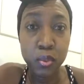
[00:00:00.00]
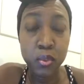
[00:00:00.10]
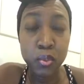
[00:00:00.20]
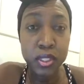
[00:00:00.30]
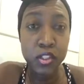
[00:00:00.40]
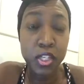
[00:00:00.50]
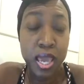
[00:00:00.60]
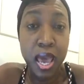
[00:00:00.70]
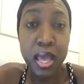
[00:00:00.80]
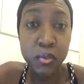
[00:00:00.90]
what she
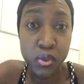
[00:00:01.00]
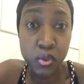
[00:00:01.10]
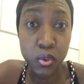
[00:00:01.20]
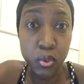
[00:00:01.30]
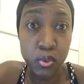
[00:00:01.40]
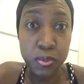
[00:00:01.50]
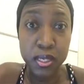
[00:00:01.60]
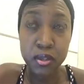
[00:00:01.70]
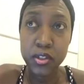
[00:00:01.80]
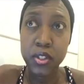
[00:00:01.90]
had was good
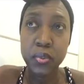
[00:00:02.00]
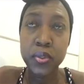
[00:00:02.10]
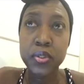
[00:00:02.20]
because she